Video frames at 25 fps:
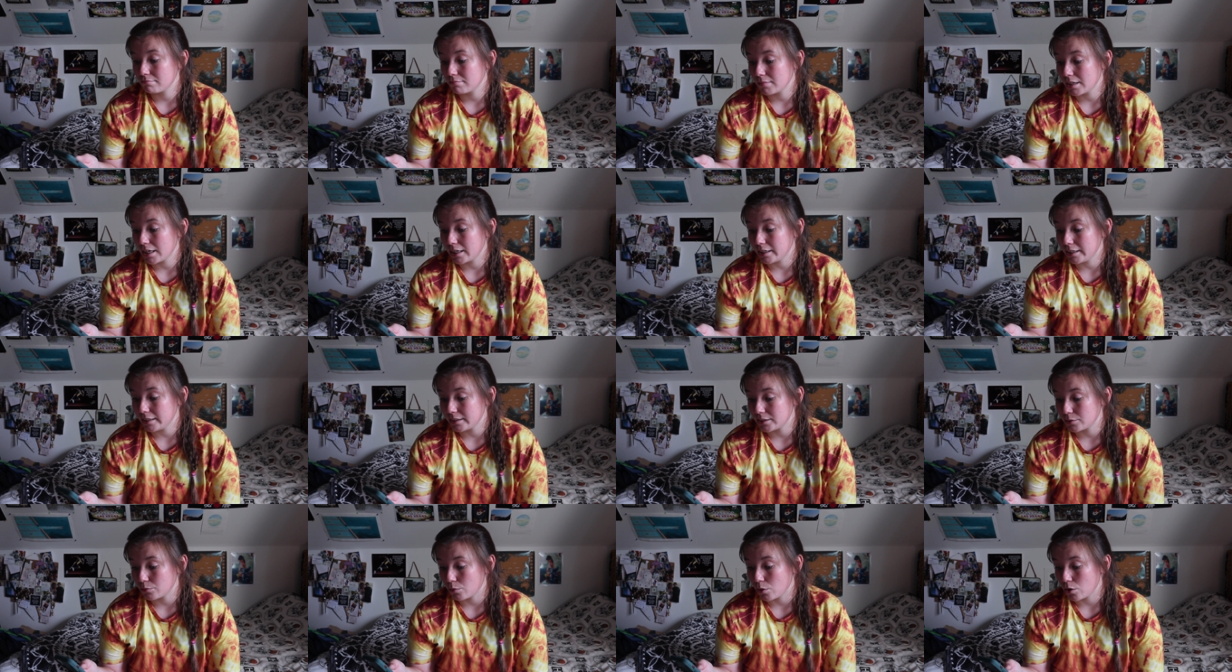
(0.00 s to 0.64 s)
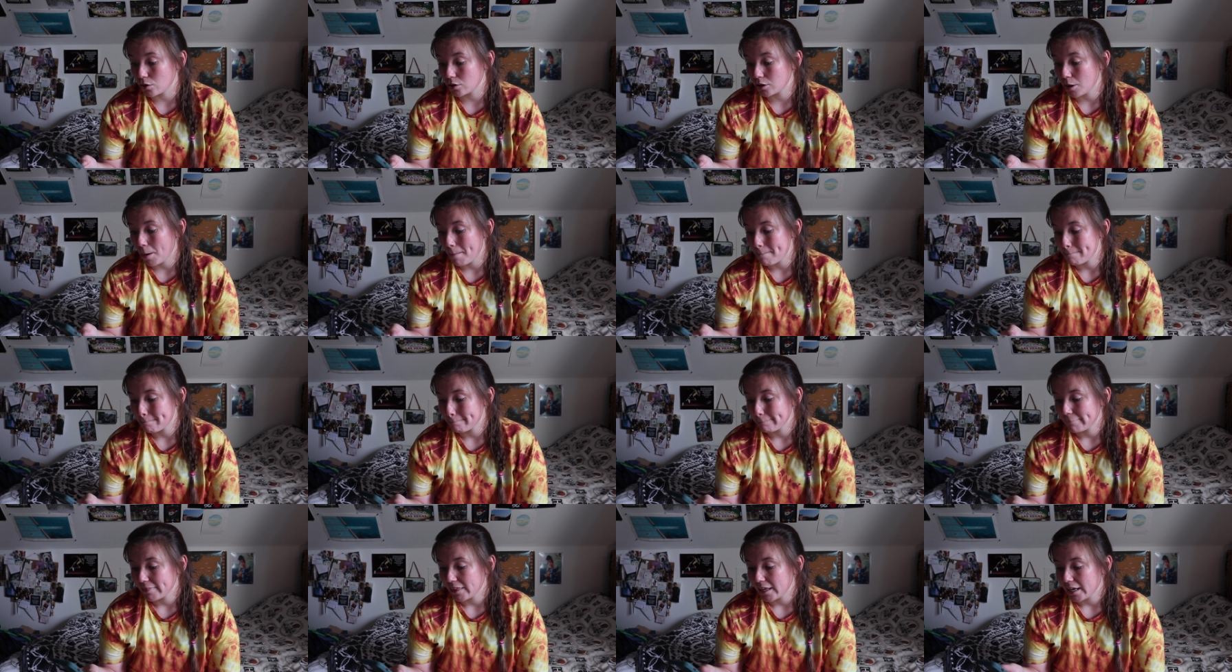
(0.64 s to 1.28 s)
I like to walk.
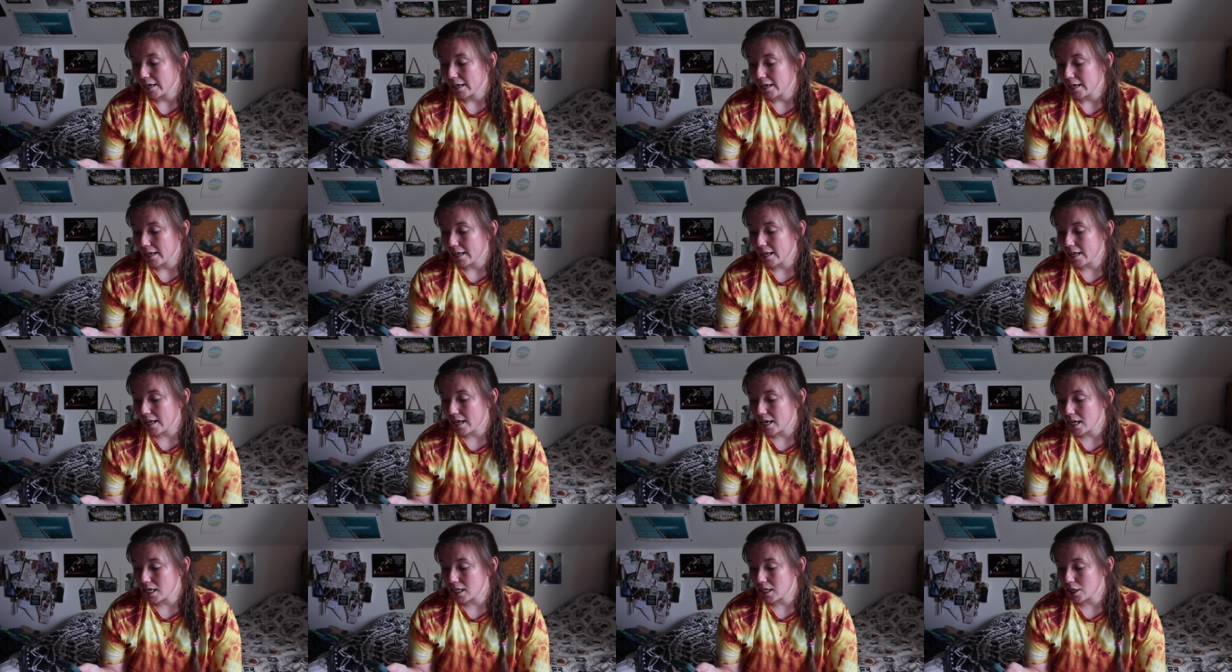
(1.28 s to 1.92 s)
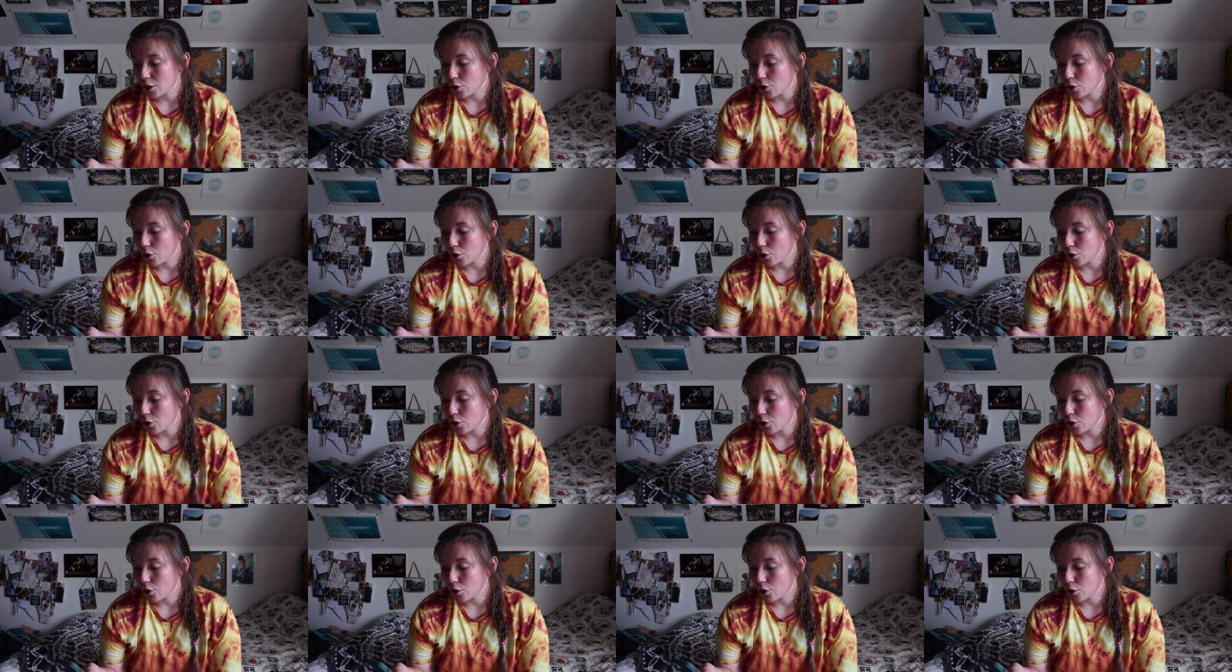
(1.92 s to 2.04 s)
And I got